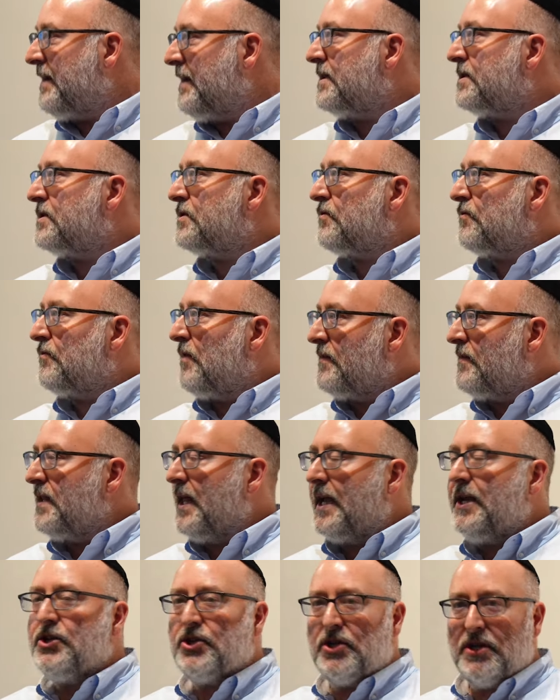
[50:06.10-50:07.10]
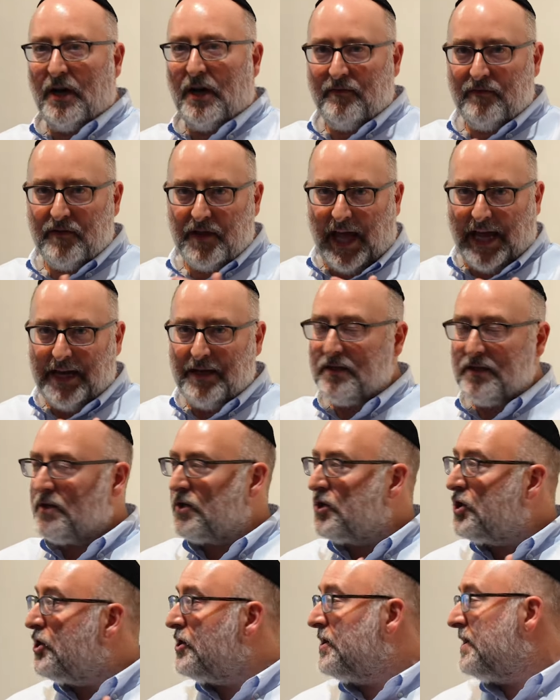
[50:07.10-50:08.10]
greatest revelation of
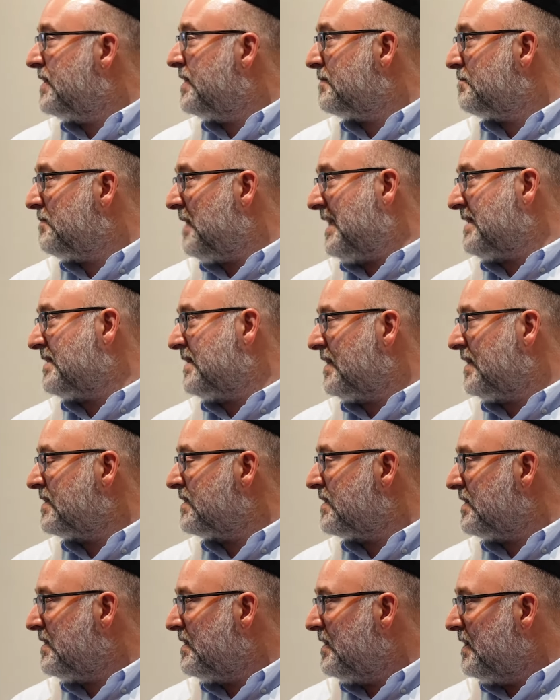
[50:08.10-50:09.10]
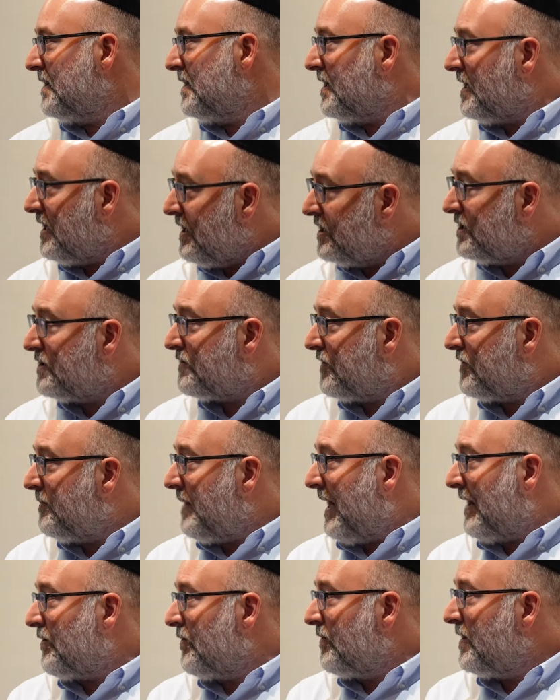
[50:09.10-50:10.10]
light, goodness, blessings,
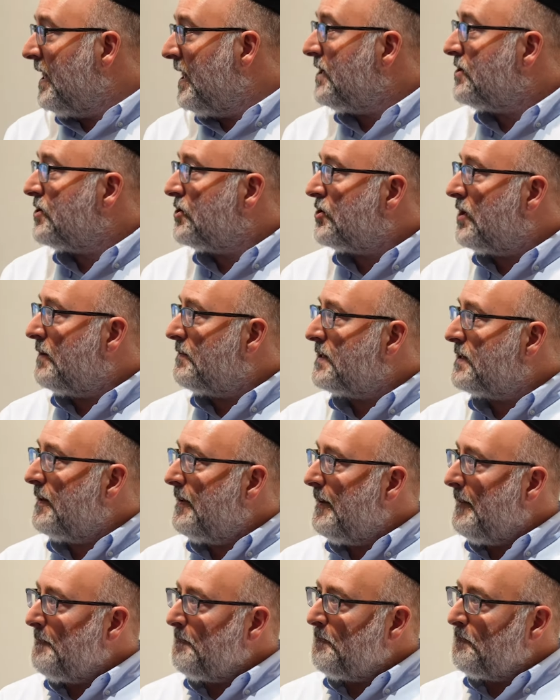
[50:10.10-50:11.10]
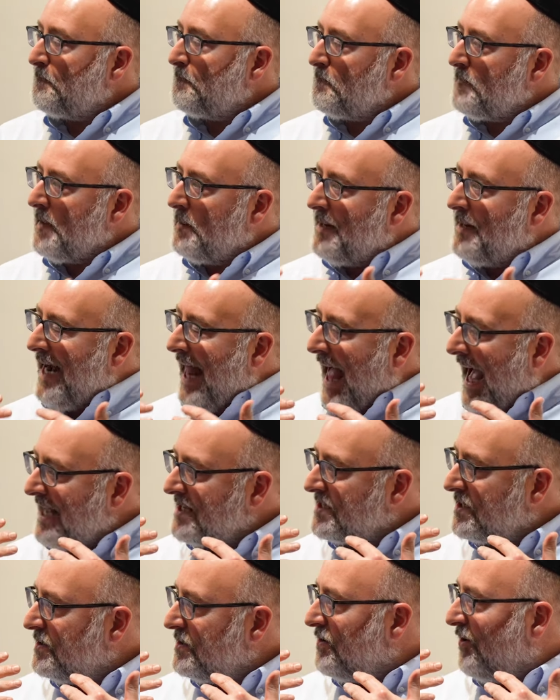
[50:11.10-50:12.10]
is from our relationships. But it
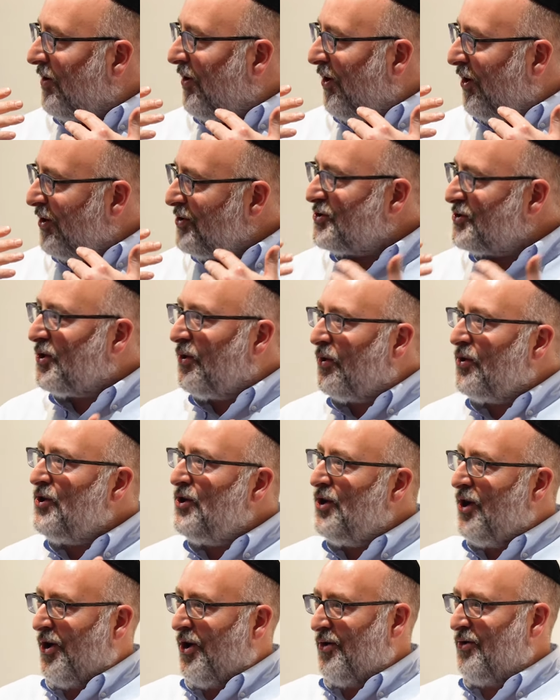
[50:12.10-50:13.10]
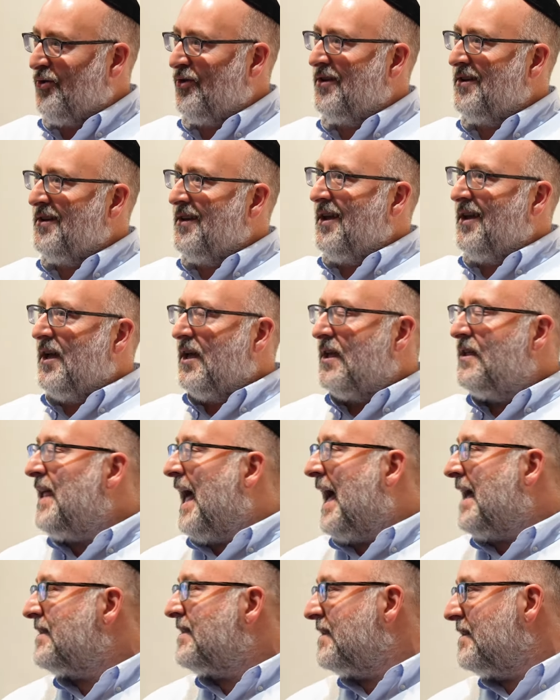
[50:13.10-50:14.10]
has to also know
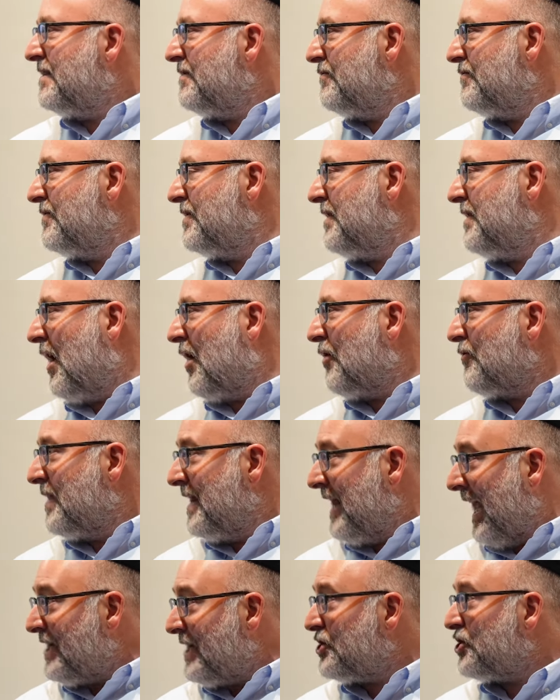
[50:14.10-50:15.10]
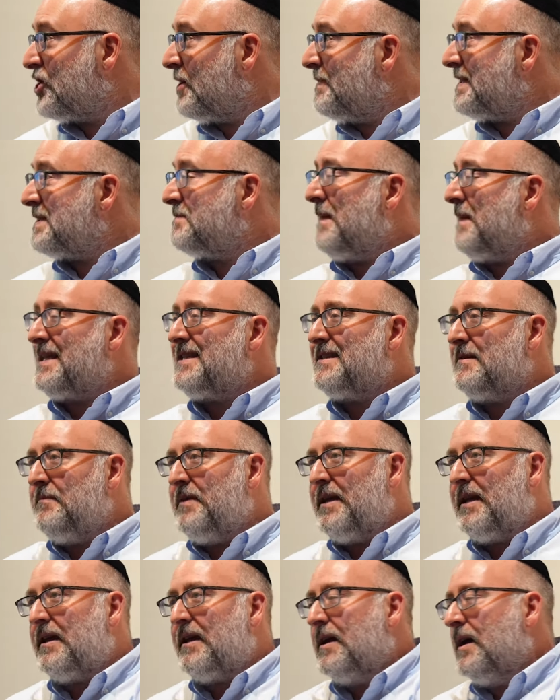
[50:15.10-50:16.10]
that our relationship is
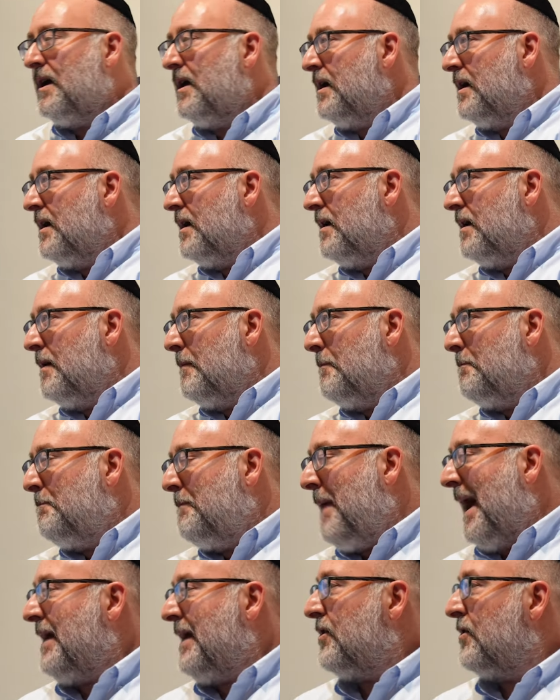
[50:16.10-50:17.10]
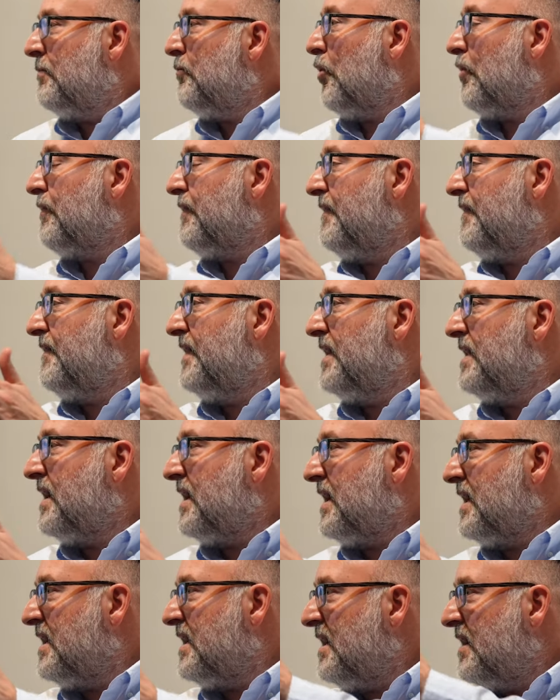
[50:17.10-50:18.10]
meant to be better, more
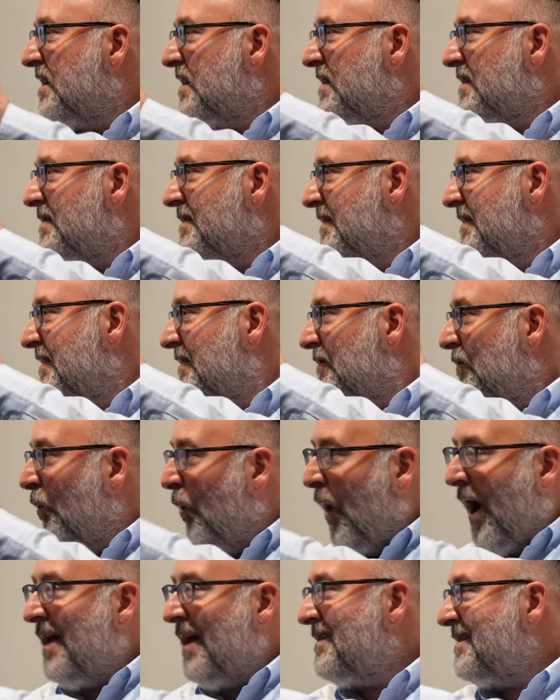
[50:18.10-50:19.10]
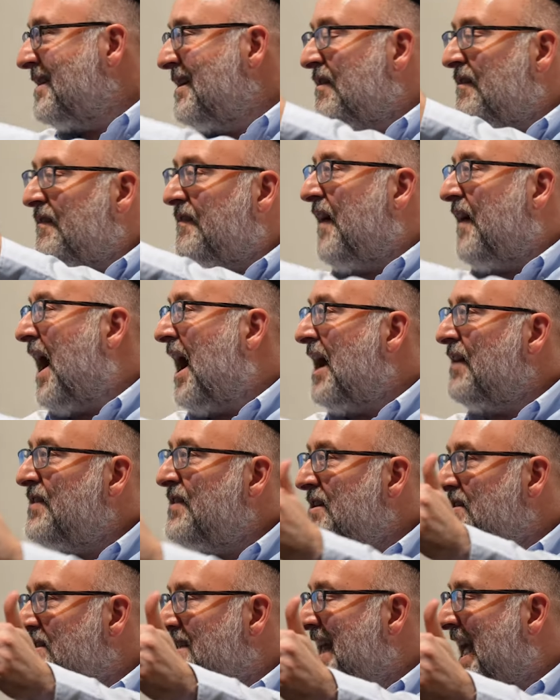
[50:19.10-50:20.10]
fulfilling in year one, year
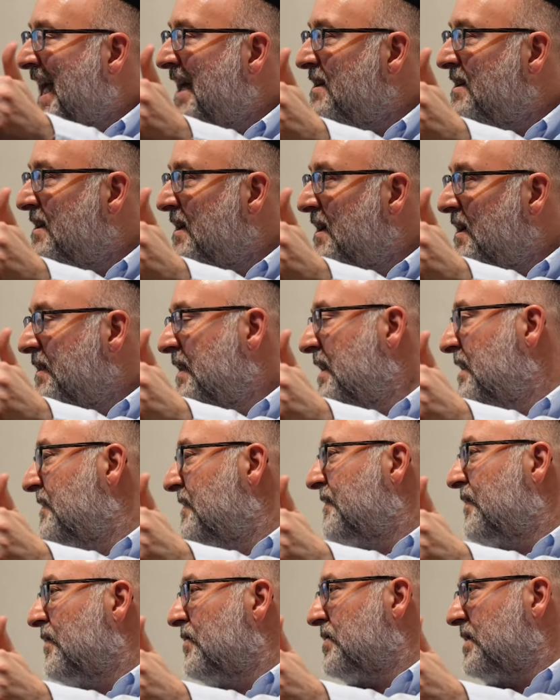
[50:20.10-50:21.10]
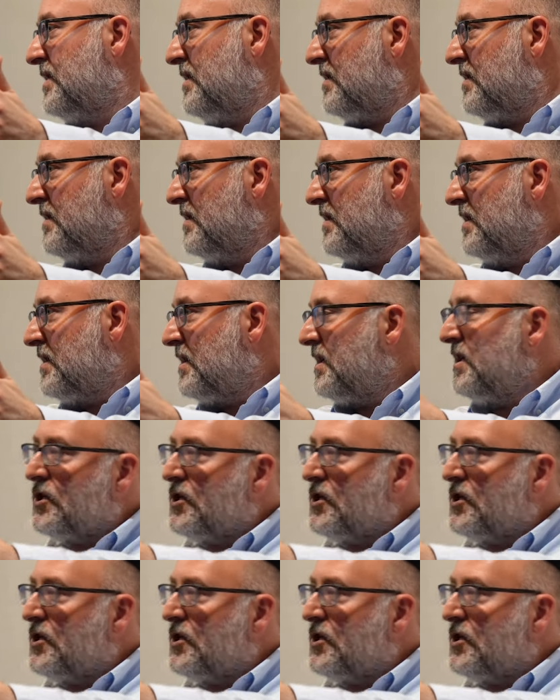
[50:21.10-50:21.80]
five, year ten than the first year,